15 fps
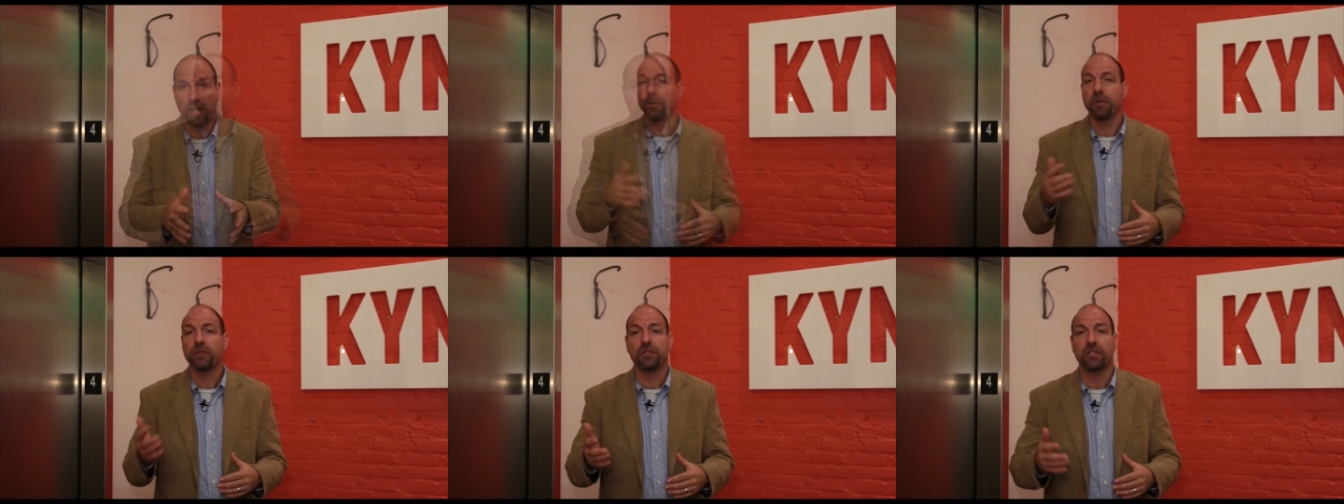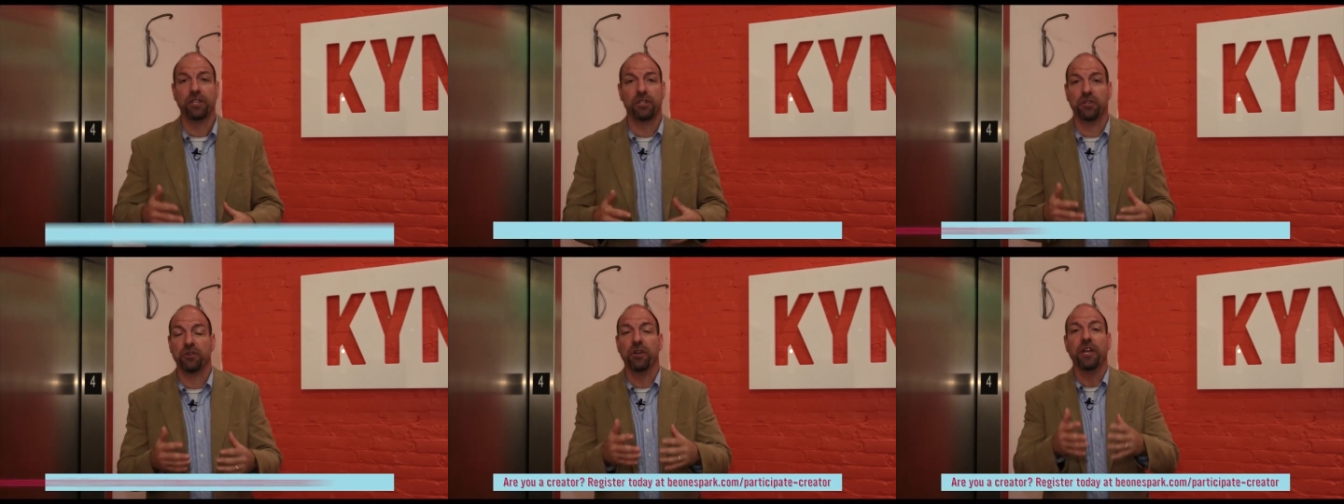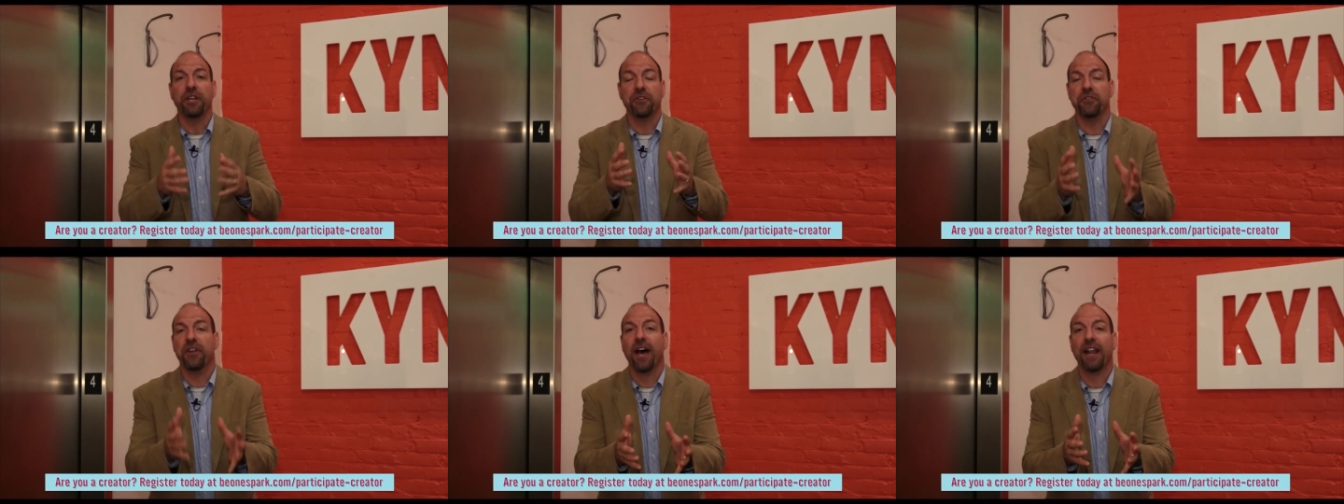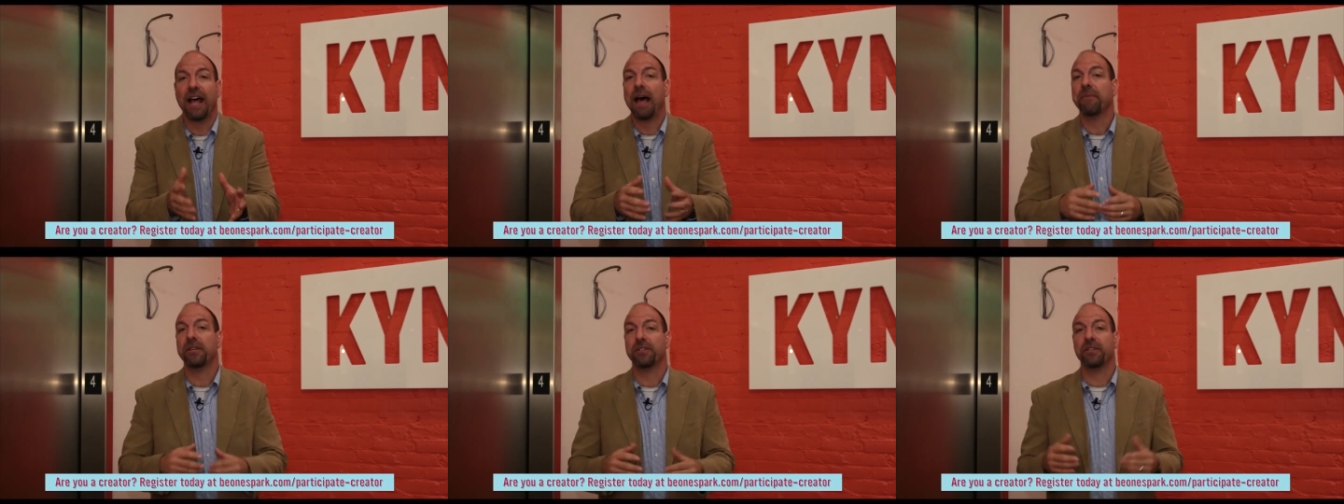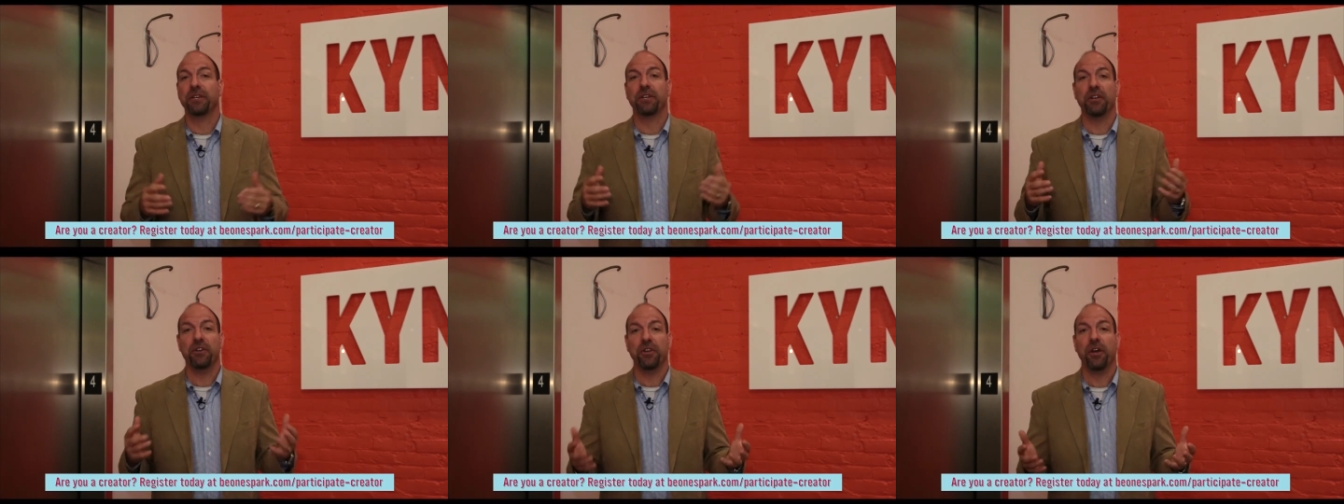Some of those things you're, you're not obviously
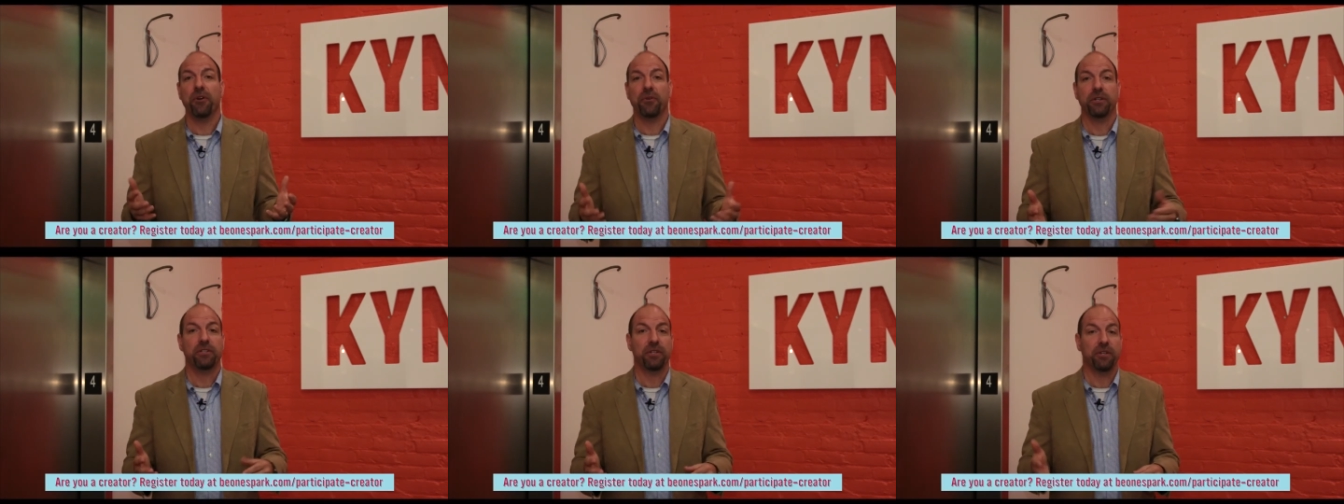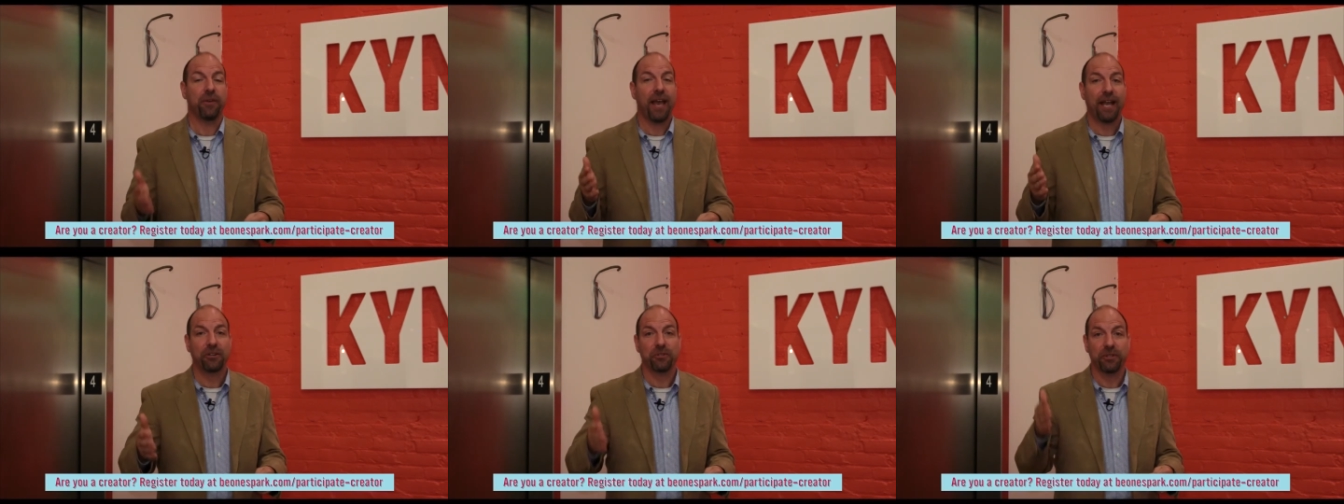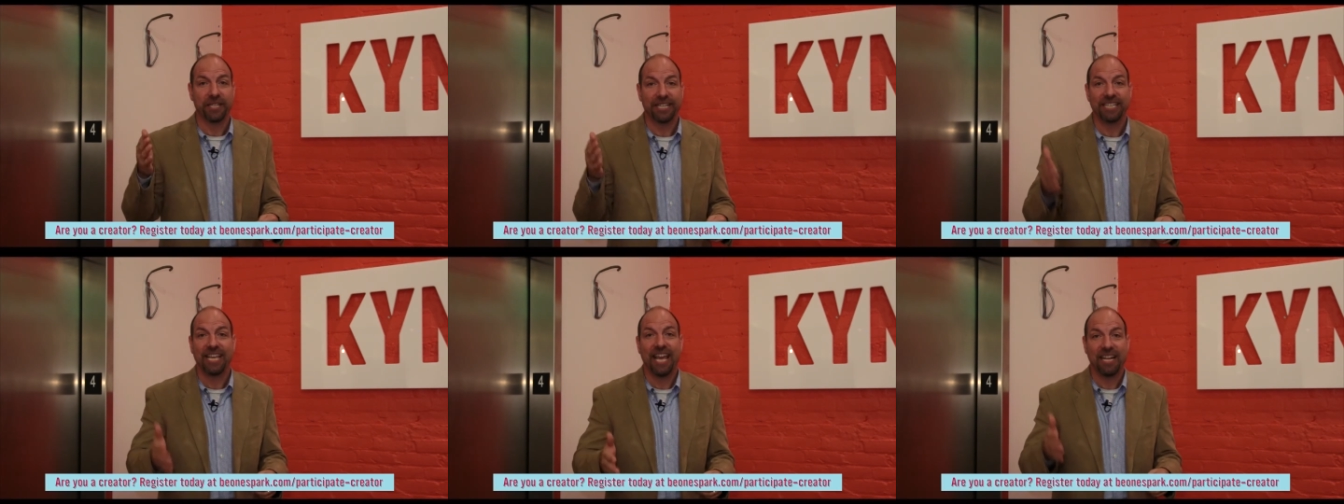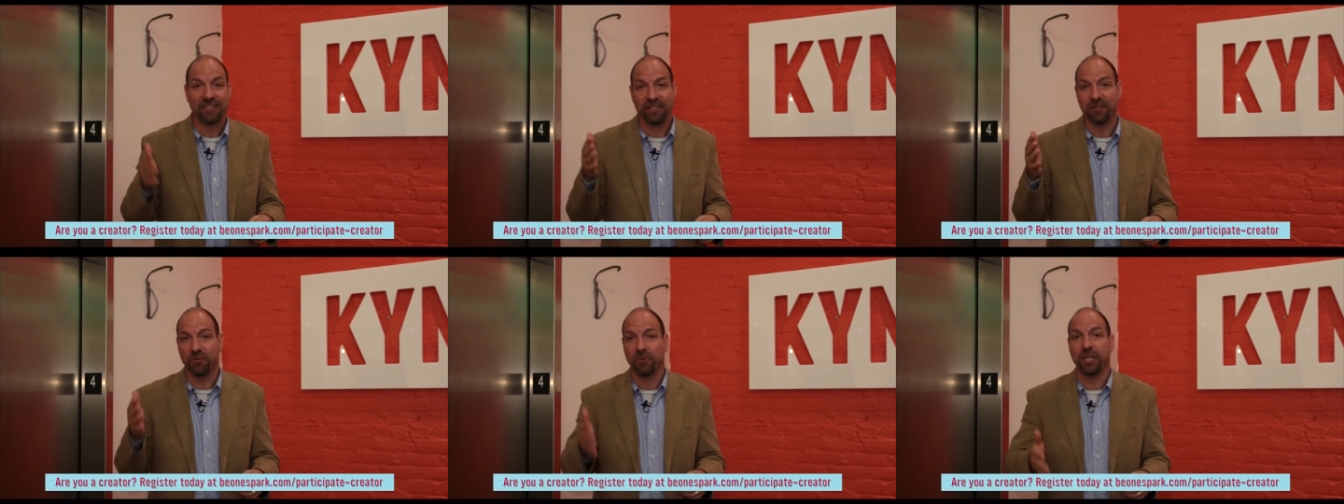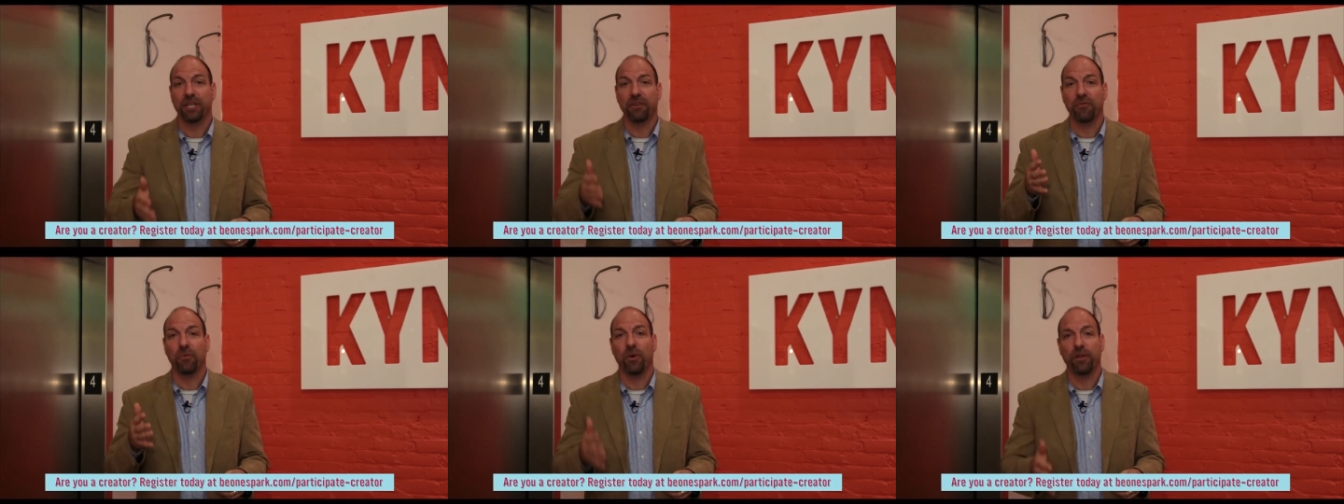going to know until you actually get to the
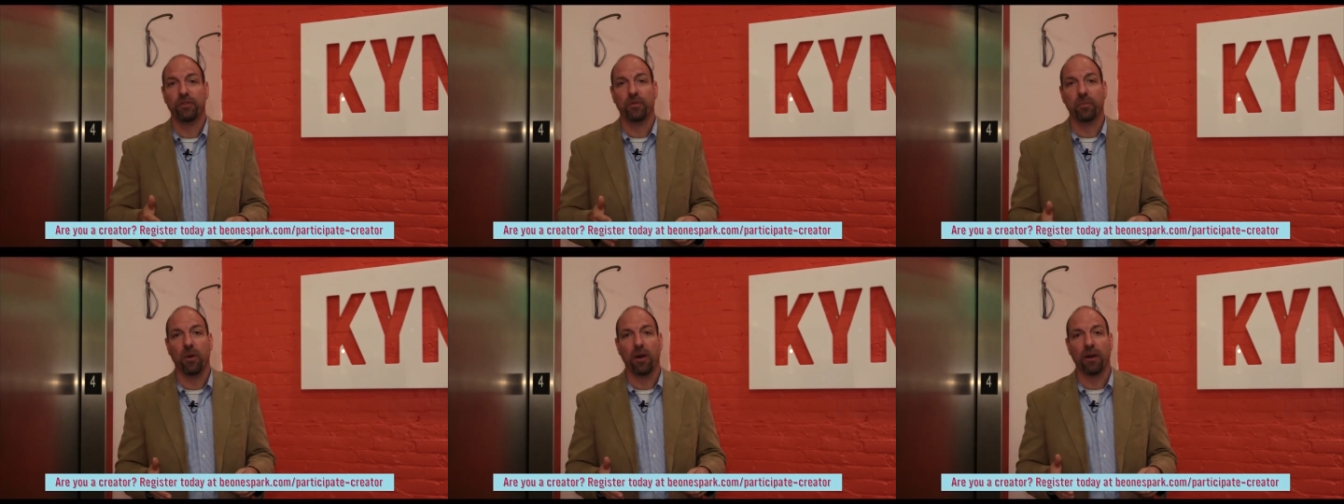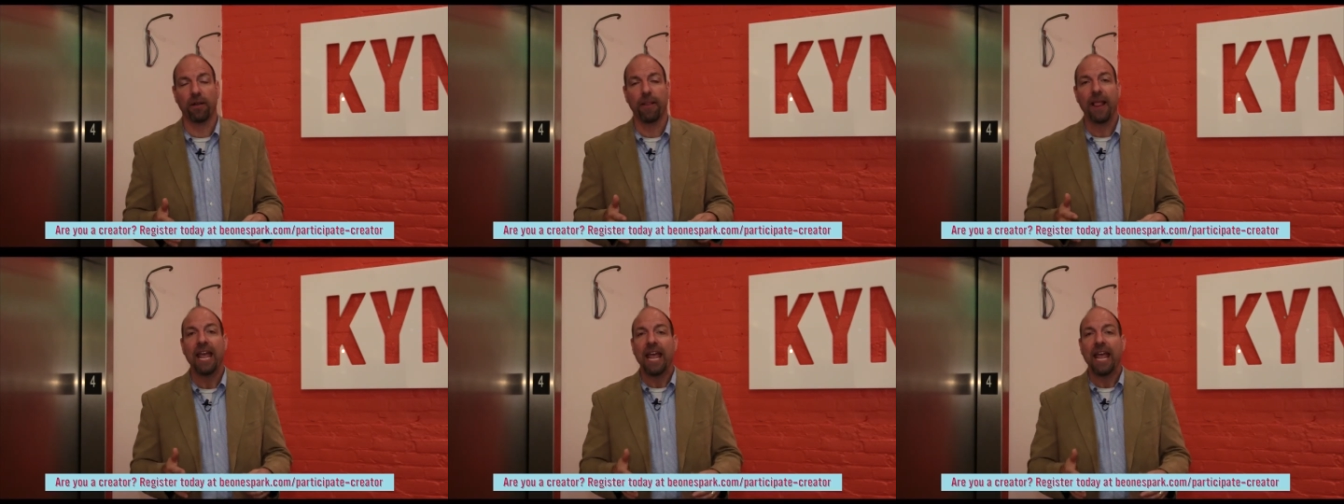week of One Spark.